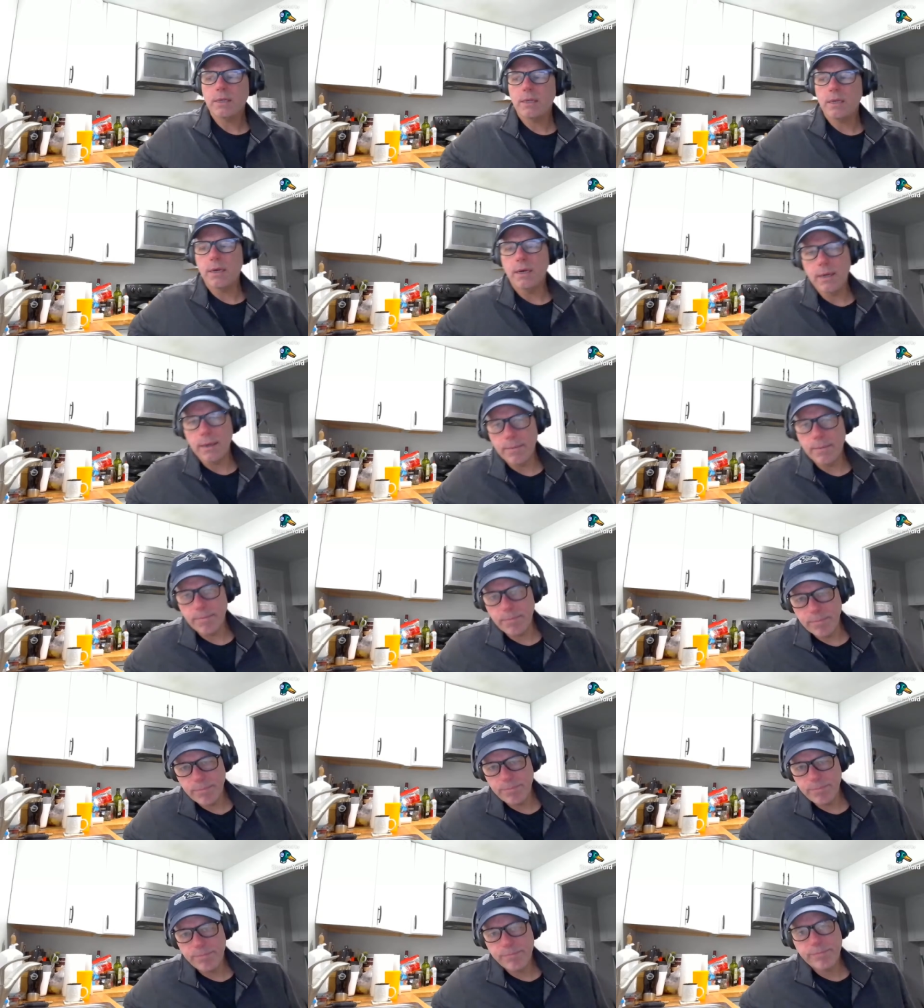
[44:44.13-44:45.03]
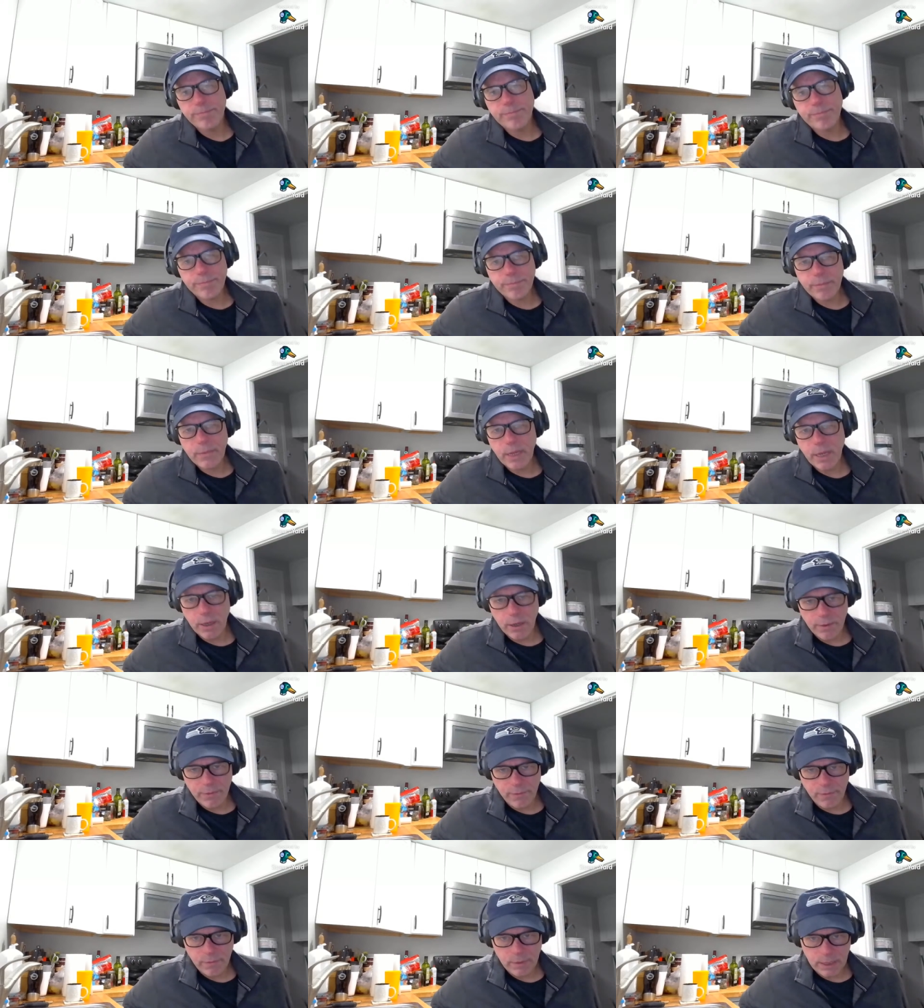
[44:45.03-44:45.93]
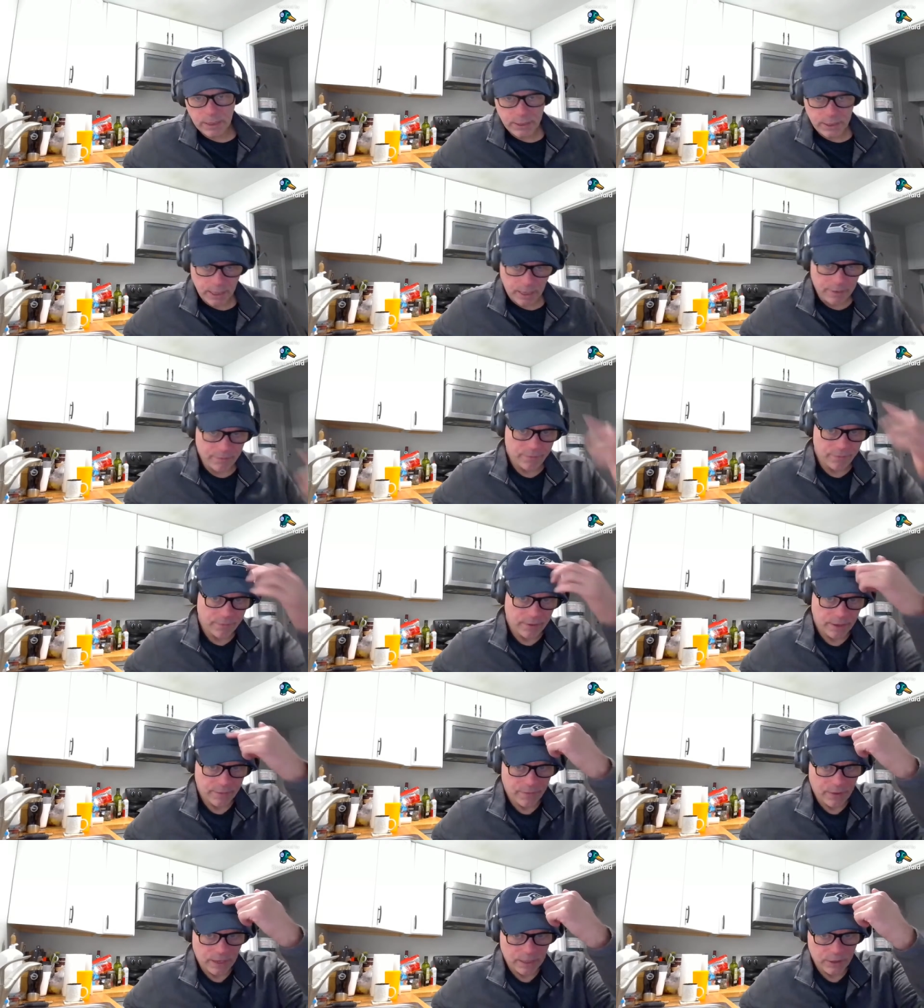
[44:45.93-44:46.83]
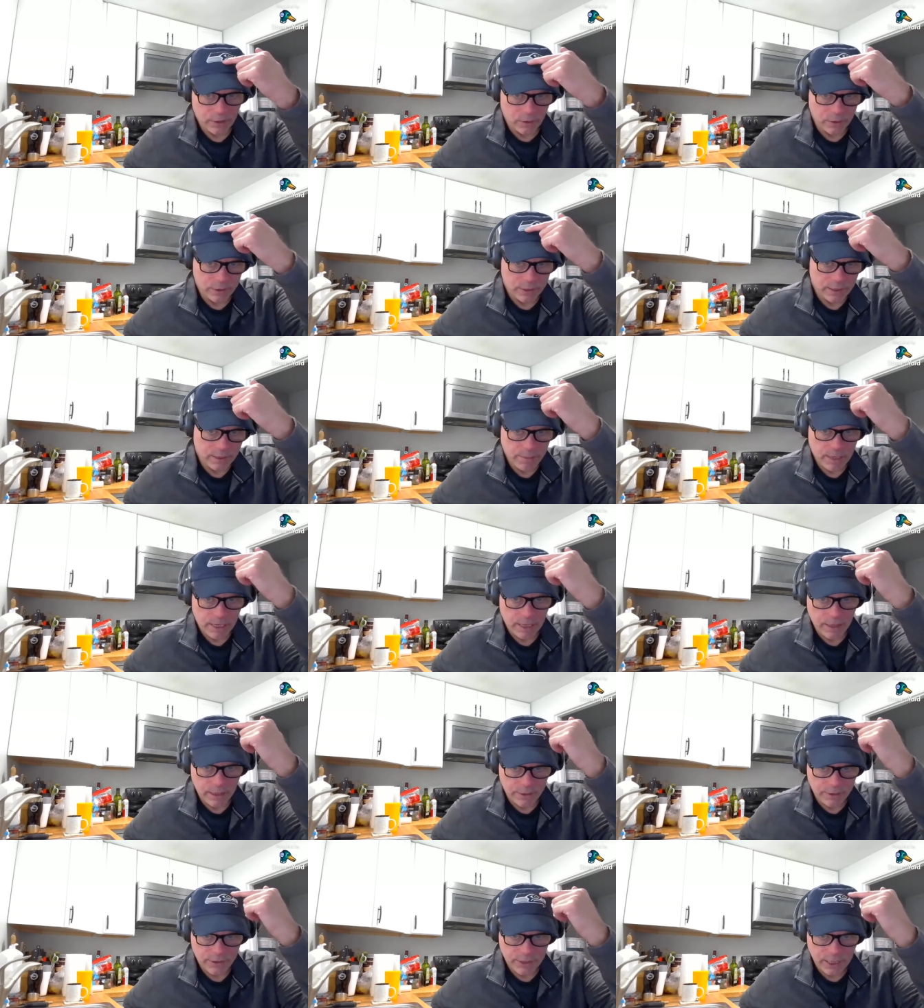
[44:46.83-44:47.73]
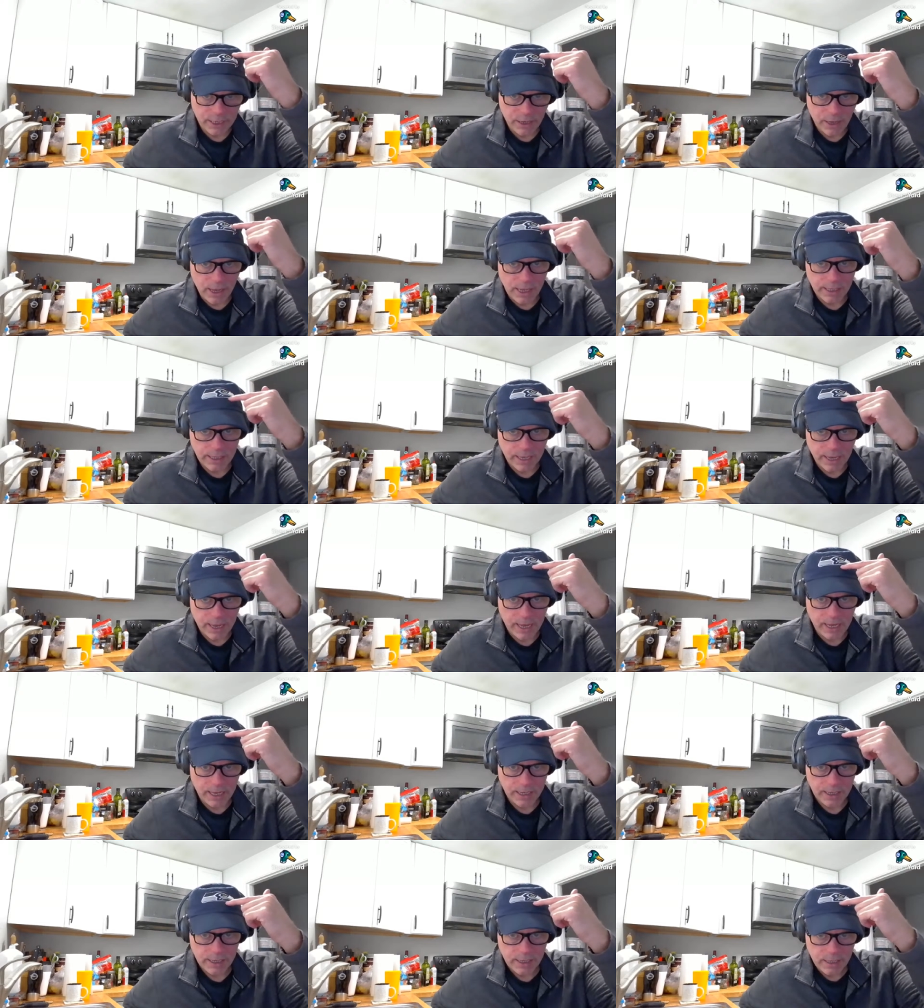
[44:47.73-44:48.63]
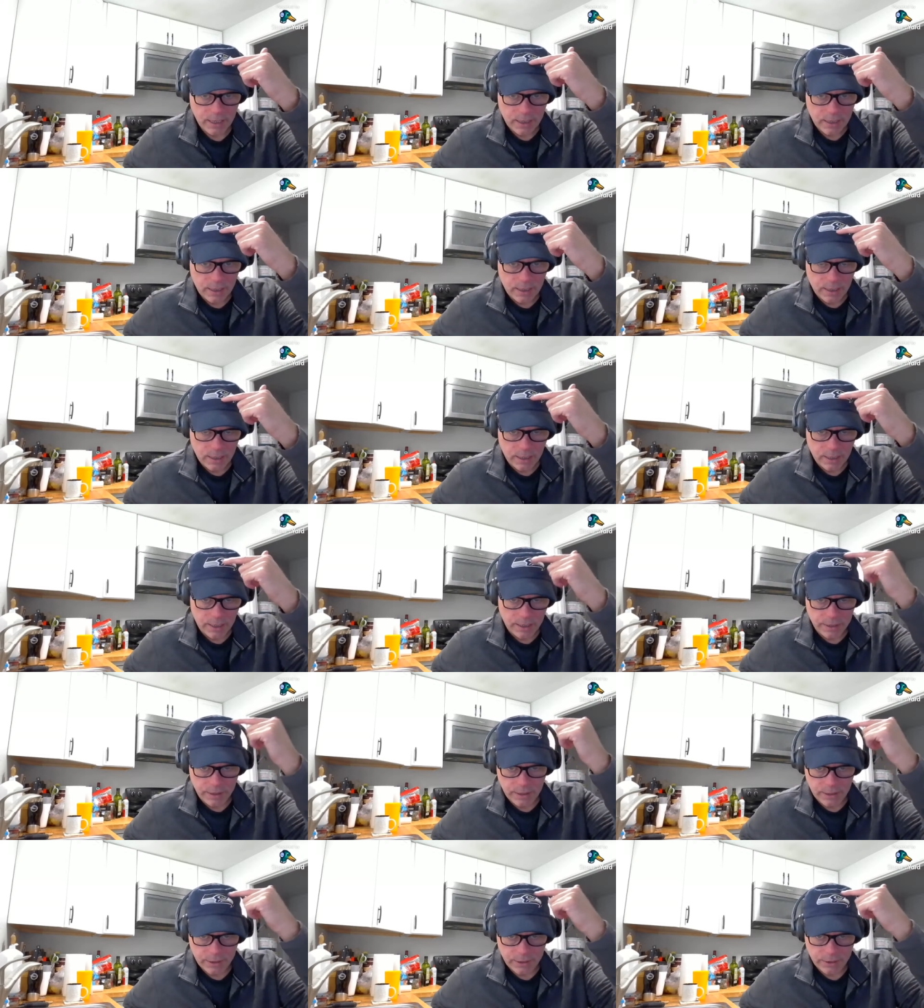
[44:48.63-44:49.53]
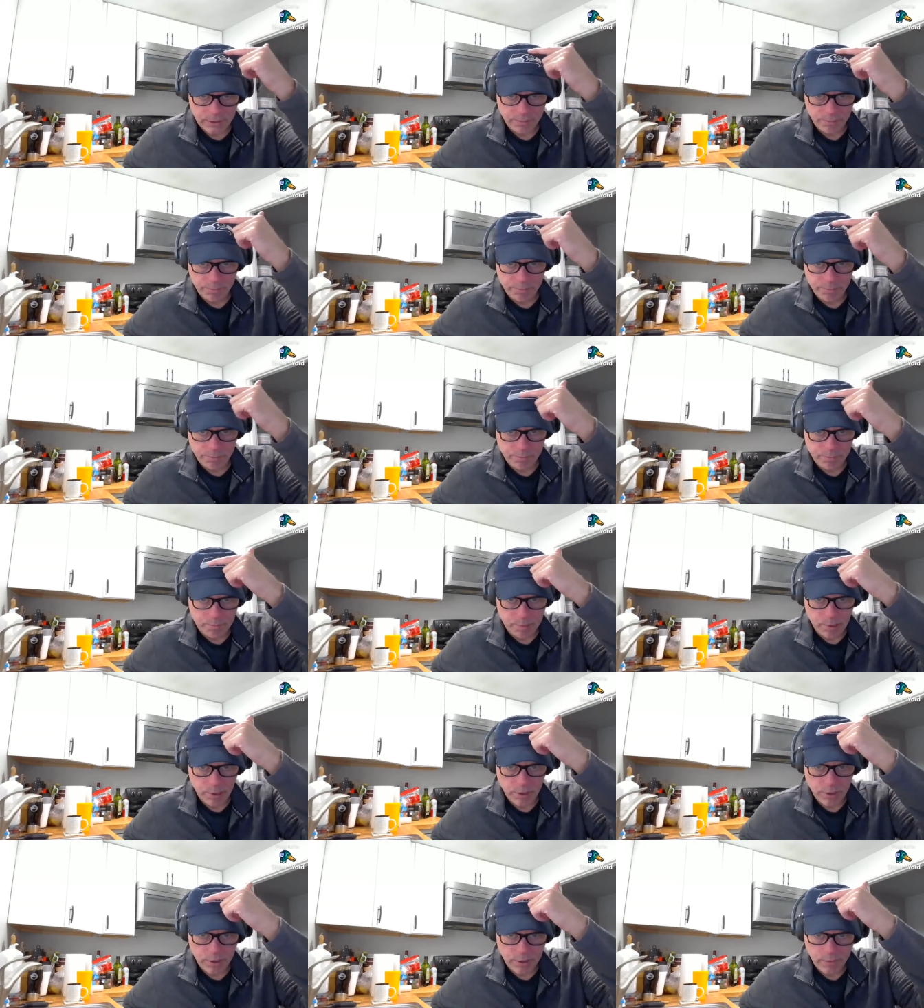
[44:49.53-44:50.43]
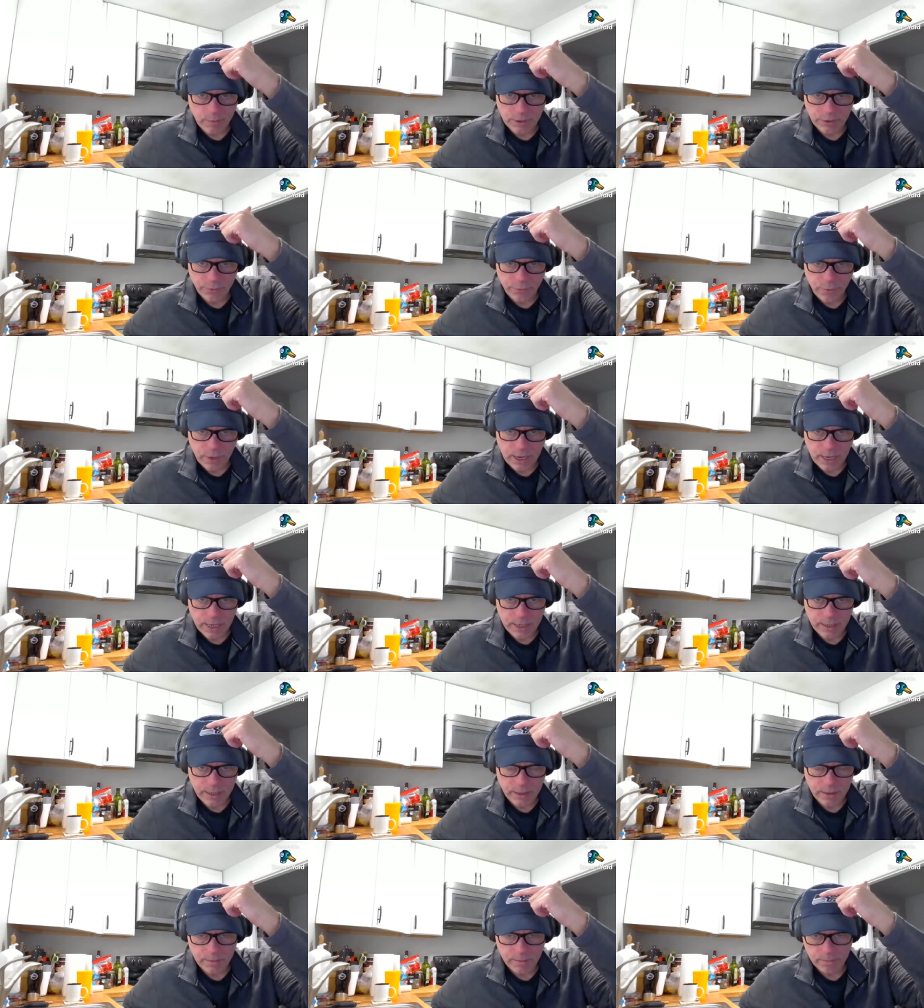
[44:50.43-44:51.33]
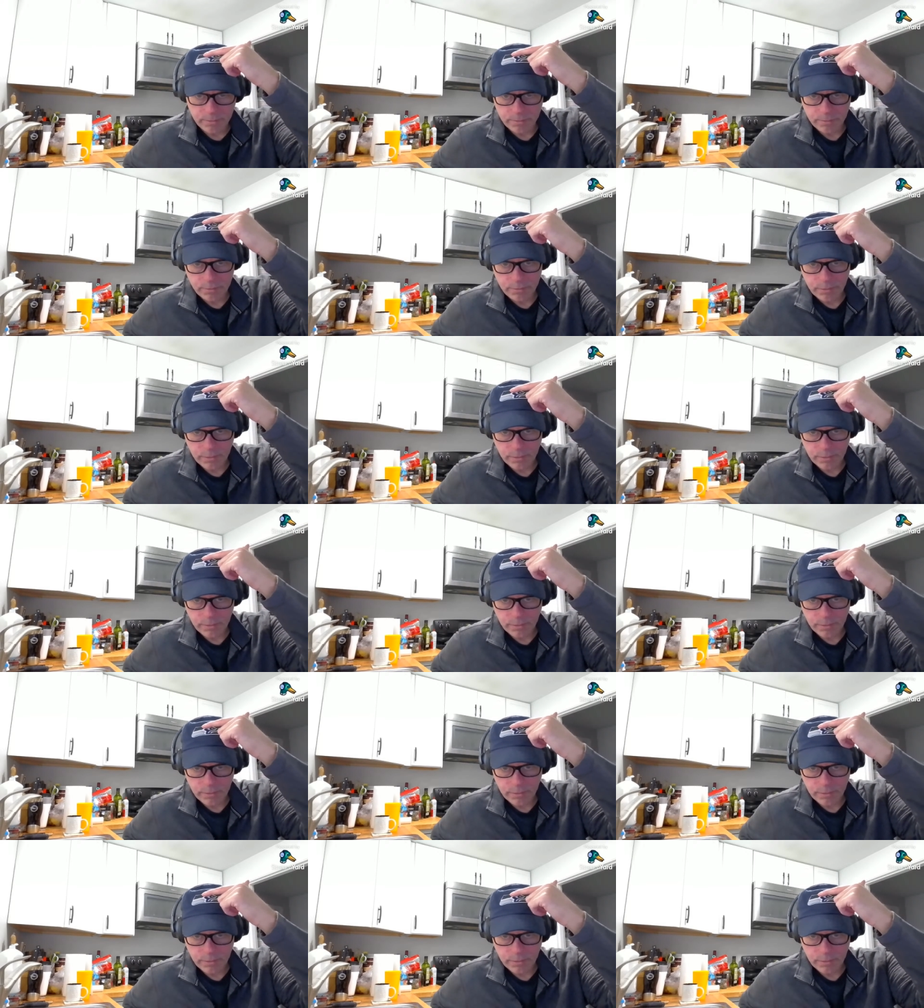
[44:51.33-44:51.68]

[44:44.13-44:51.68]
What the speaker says: Um, let's say if I sold somebody this Seahawk hat and this bird was red and